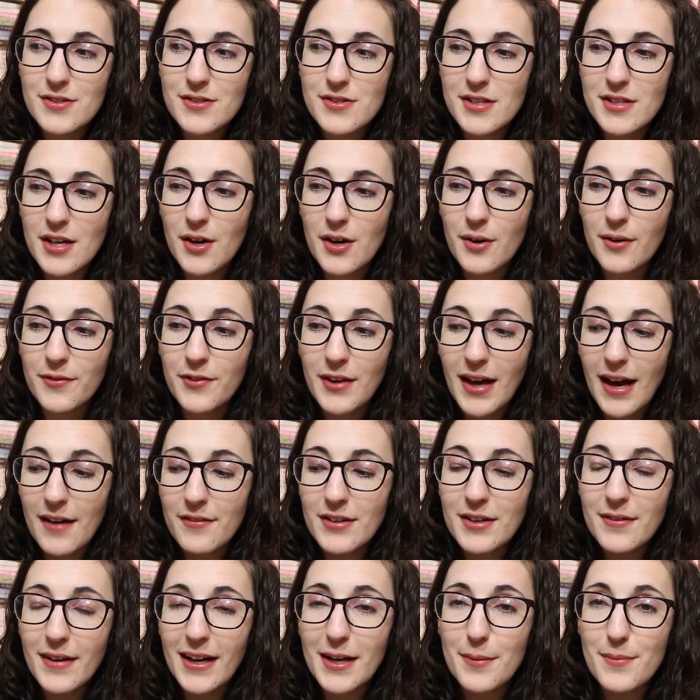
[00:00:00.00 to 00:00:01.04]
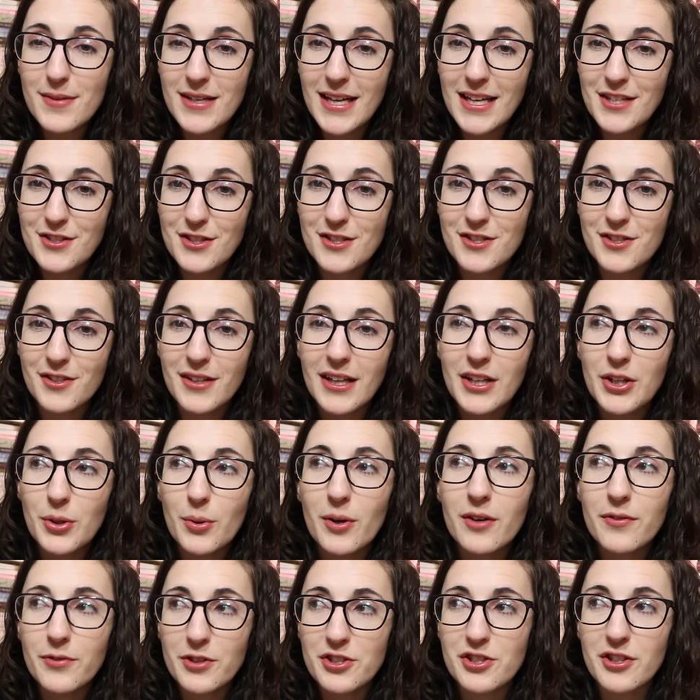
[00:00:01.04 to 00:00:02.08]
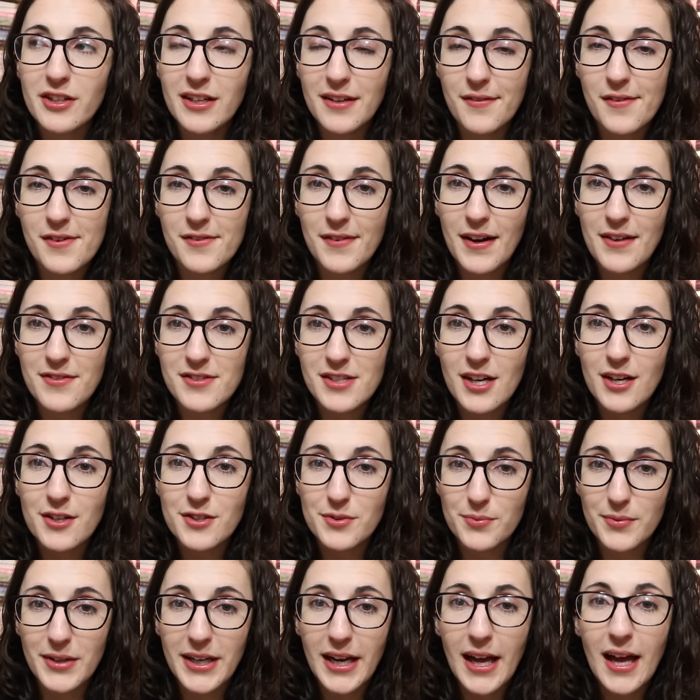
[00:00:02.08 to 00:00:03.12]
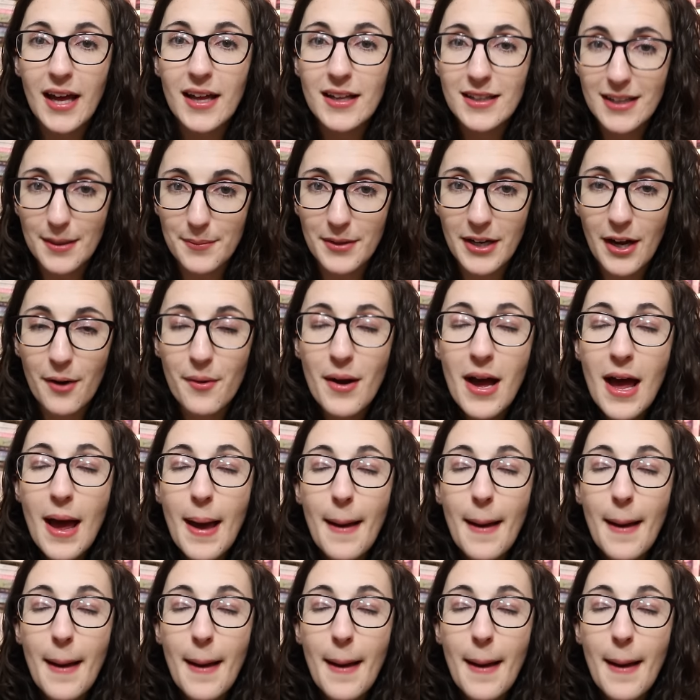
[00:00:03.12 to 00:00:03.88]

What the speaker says: So if you have any recommendations, you're like, you are for sure gonna give this 5 stars, read it, let me know.